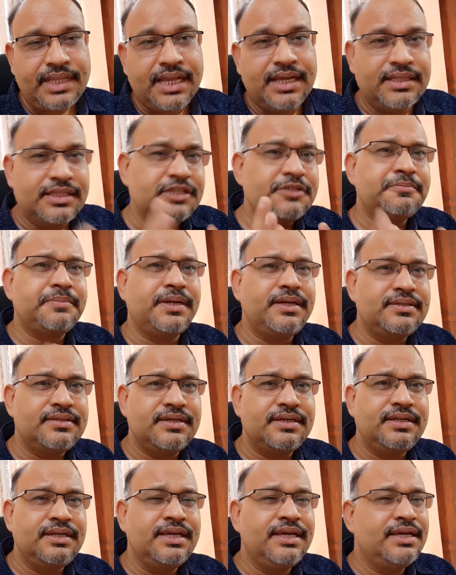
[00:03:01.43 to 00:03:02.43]
This
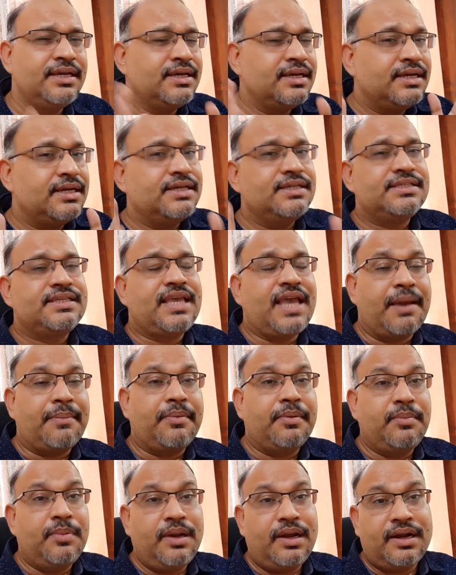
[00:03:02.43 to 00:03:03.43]
person is
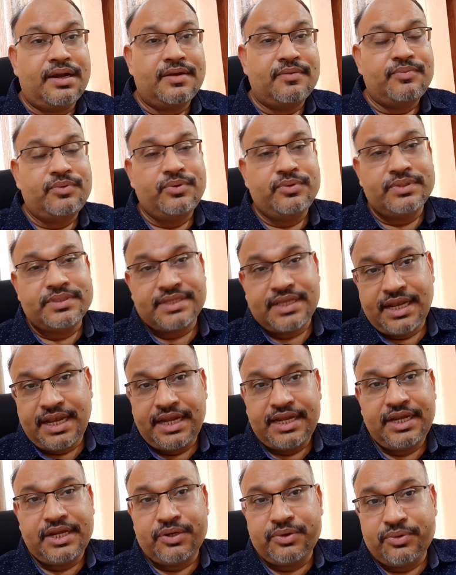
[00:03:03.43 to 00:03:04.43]
capable enough to
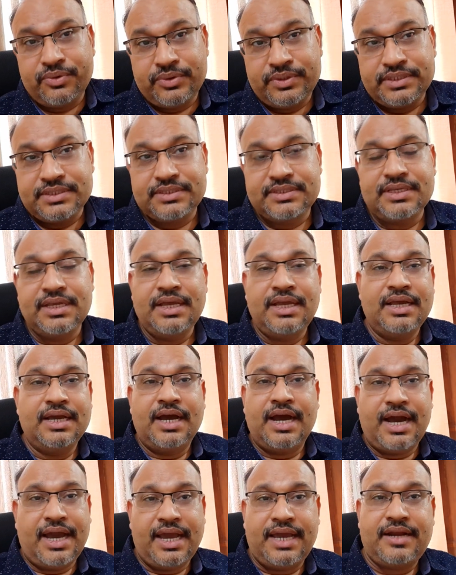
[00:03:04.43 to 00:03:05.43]
escalate it to his
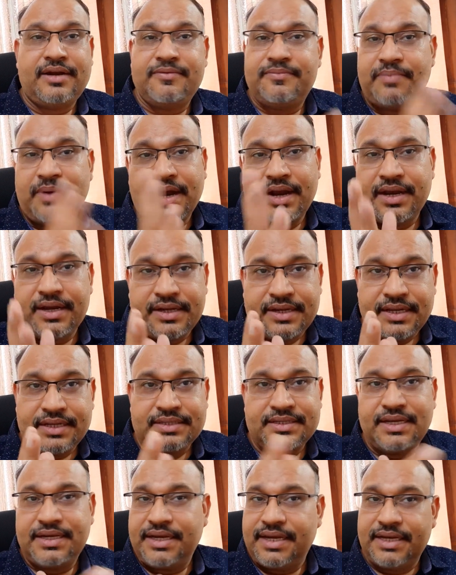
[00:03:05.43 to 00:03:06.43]
higher up
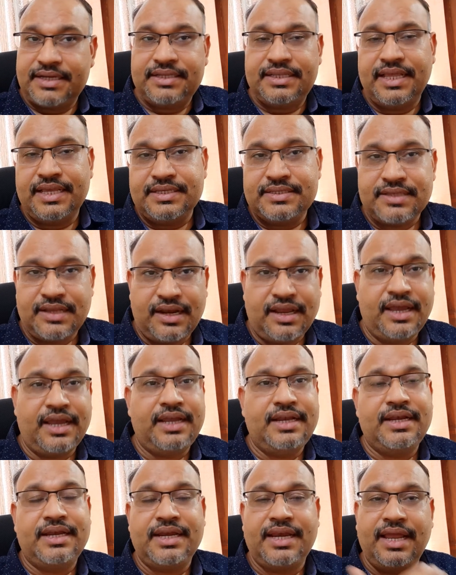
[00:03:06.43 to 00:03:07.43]
architects and get things
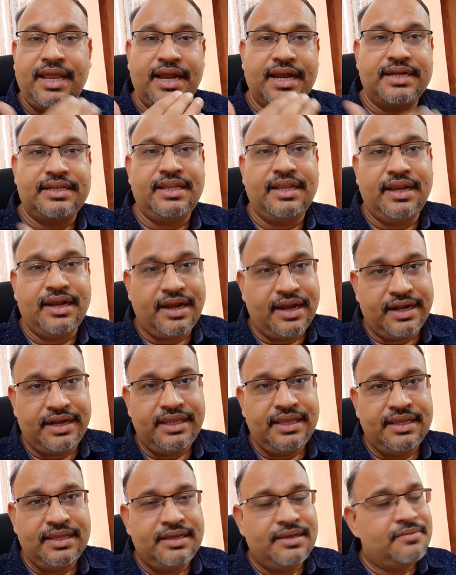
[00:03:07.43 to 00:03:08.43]
aligned and get things
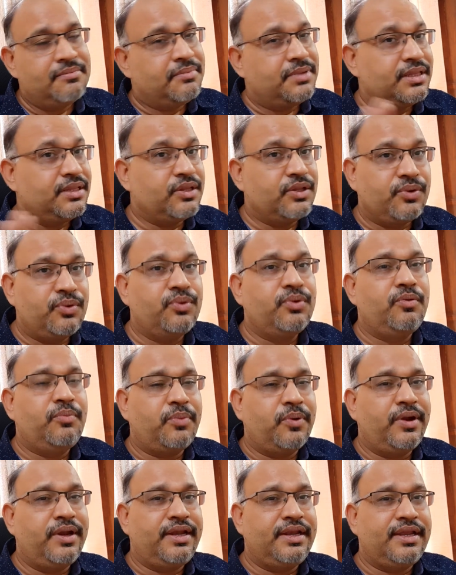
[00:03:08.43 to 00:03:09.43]
ready. But then the whole
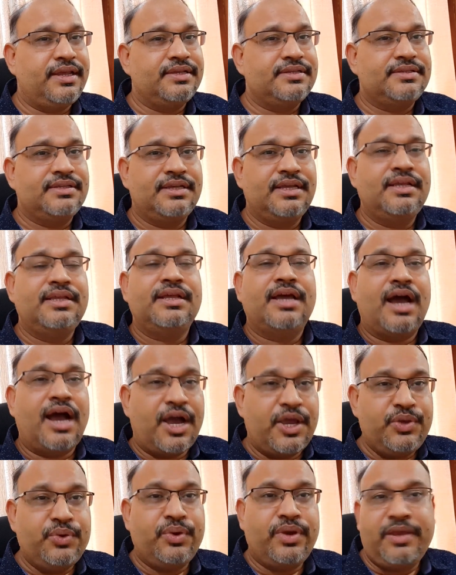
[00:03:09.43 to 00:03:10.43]
point is, are
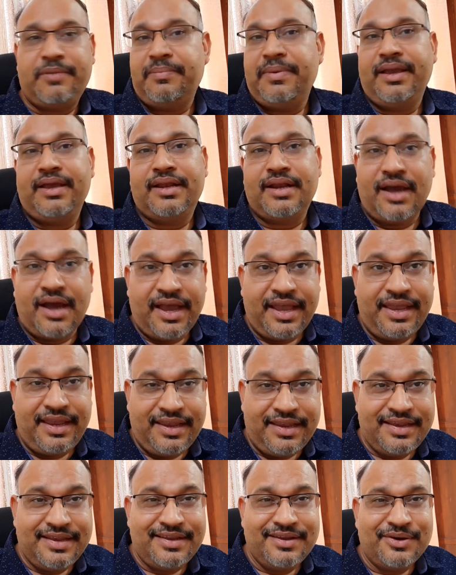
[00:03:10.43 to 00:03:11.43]
you keeping an
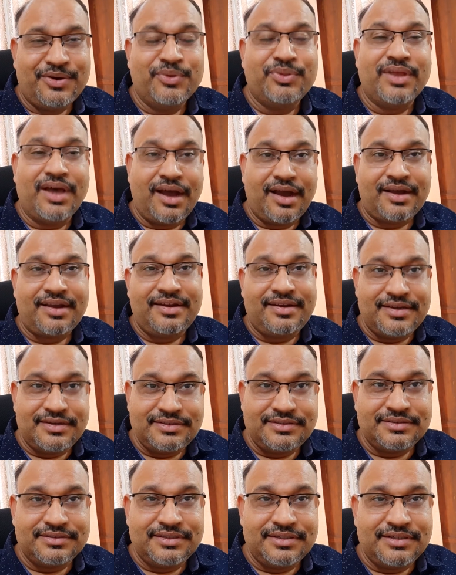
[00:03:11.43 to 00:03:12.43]
eye on the
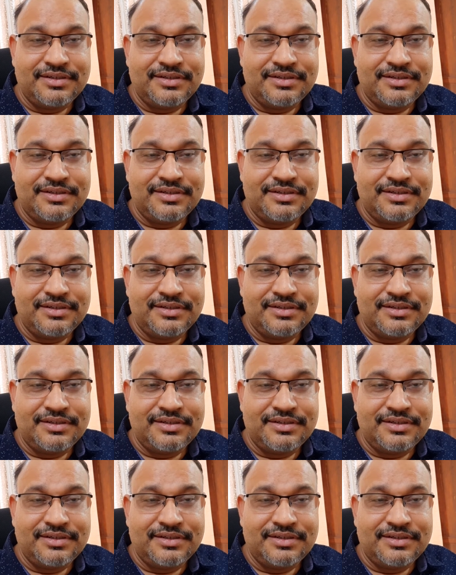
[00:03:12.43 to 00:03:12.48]
architecture?